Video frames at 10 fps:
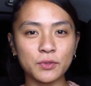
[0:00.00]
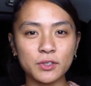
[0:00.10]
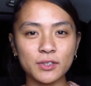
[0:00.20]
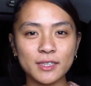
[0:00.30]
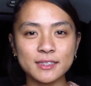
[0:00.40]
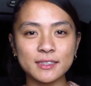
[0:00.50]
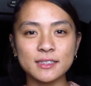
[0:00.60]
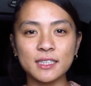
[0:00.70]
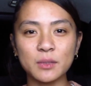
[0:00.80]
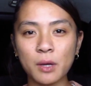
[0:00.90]
you guys could
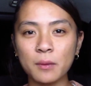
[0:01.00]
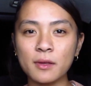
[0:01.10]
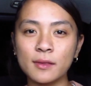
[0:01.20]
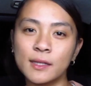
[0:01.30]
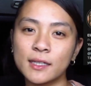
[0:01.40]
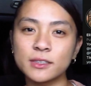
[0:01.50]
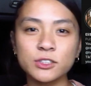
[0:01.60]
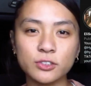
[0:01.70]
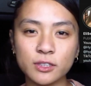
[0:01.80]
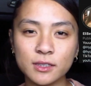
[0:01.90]
see it, probably on the end
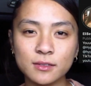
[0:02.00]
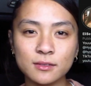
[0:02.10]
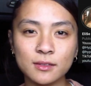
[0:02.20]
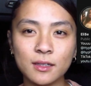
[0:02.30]
screen.